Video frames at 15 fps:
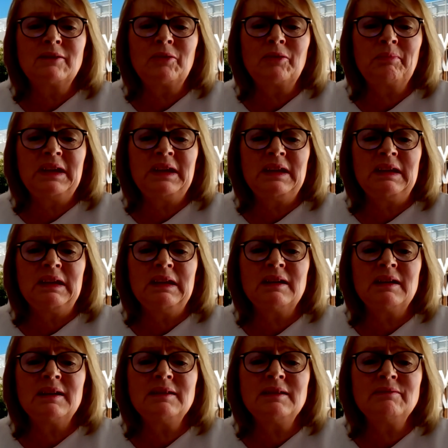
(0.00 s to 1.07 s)

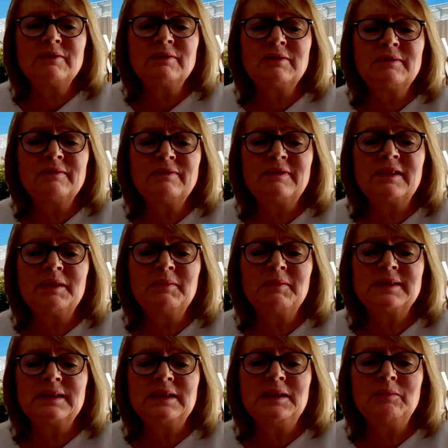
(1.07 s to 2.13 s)
RPEI form oh, for
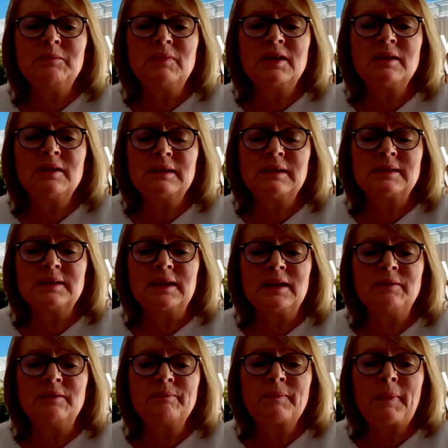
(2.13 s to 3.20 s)
MSc in
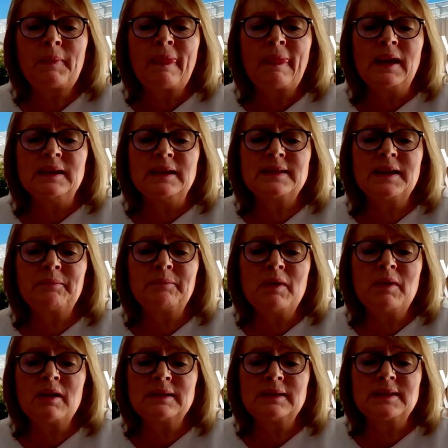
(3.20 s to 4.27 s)
marketing? Is that
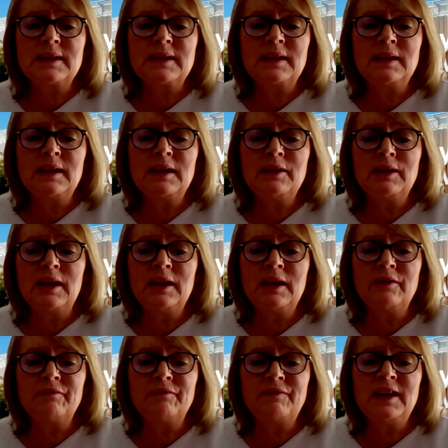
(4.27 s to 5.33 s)
marketing and in
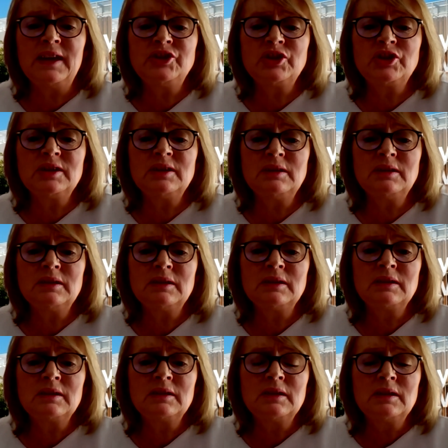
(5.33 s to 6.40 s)
innovation?
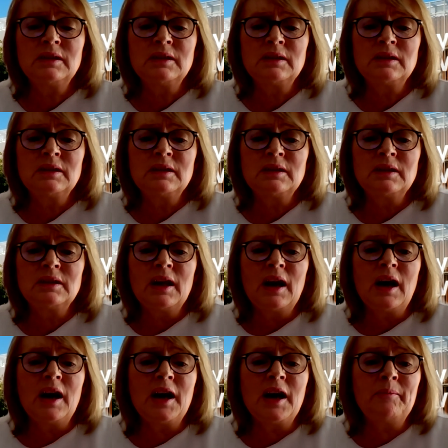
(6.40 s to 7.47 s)

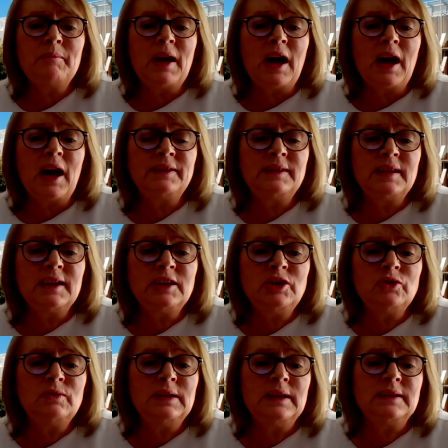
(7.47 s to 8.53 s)
Um, I think
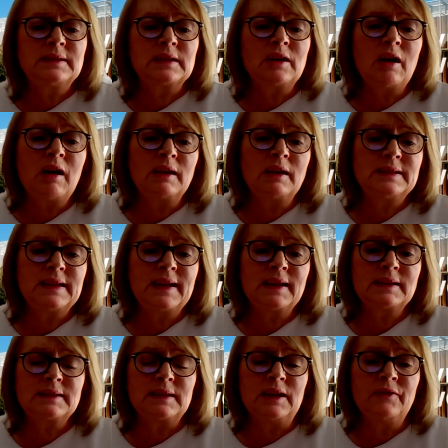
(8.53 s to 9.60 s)
you need to
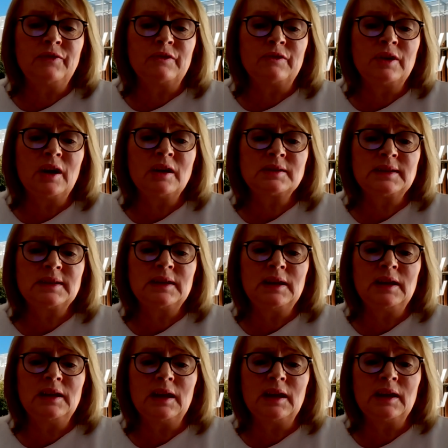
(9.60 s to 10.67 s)
contact, if you're not
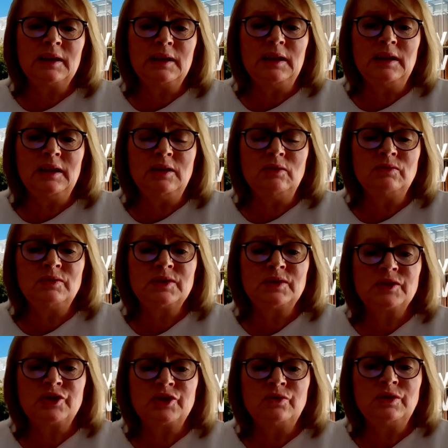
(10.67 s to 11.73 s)
an, an EU
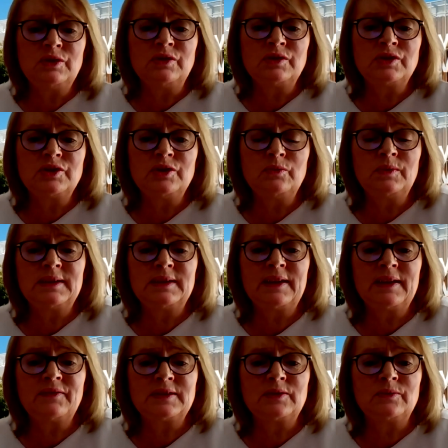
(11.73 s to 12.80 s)
student, you would
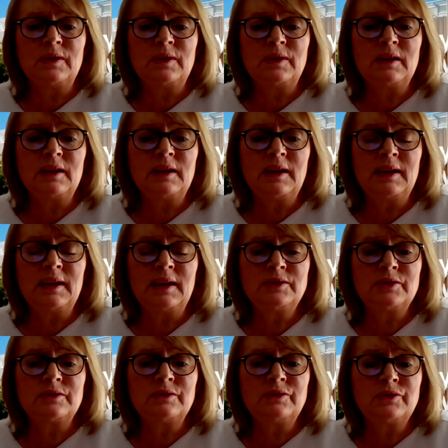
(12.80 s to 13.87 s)
have to
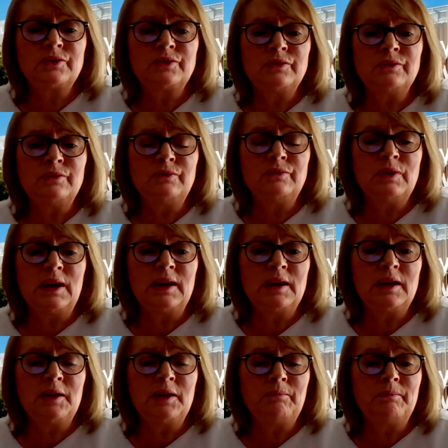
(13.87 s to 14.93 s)
enter through
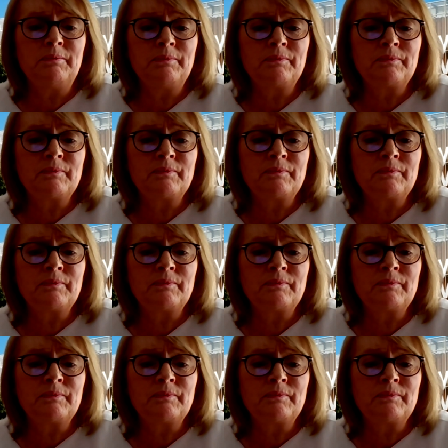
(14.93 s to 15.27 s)
um,